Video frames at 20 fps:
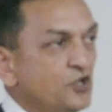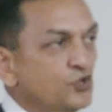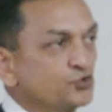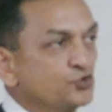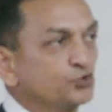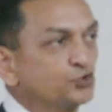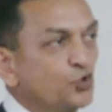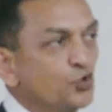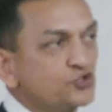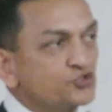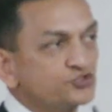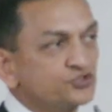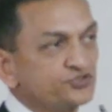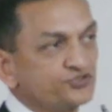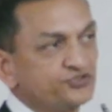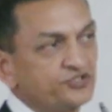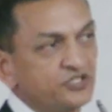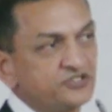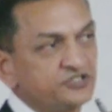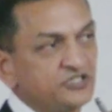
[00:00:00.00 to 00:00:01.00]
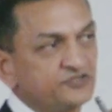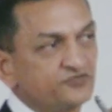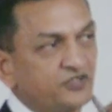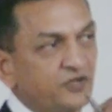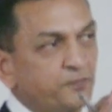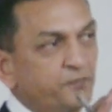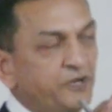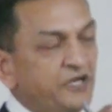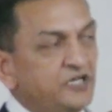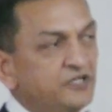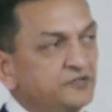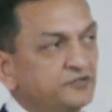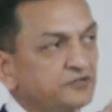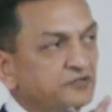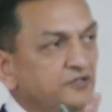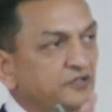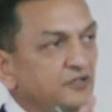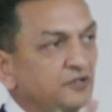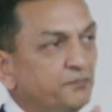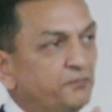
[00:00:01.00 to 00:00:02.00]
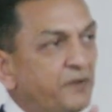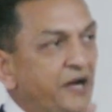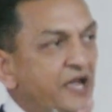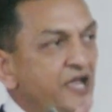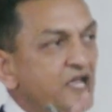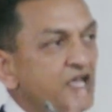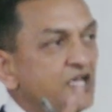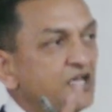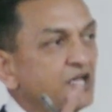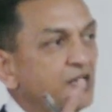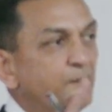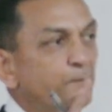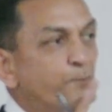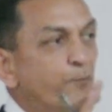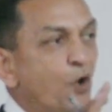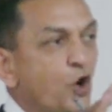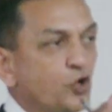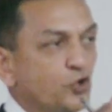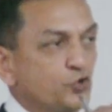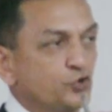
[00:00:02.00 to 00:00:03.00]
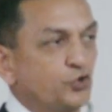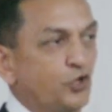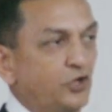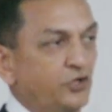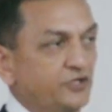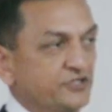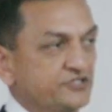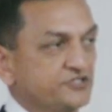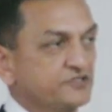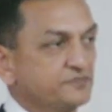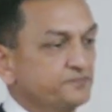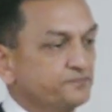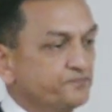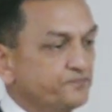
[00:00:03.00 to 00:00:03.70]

So those structures were built by borrowed dollars.